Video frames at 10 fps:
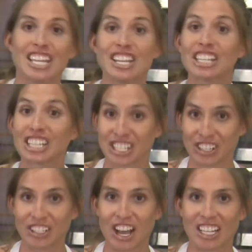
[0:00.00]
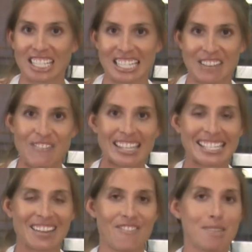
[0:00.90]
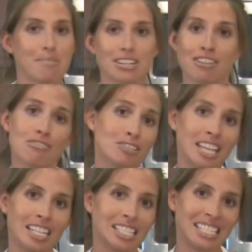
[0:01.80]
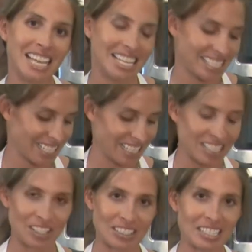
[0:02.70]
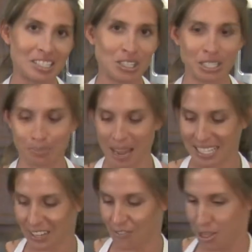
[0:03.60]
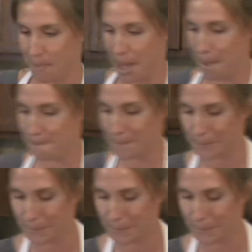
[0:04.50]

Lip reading: You can let your dog sniffy sniffy, but no tasty tasty. These are a little too spicy for the pup.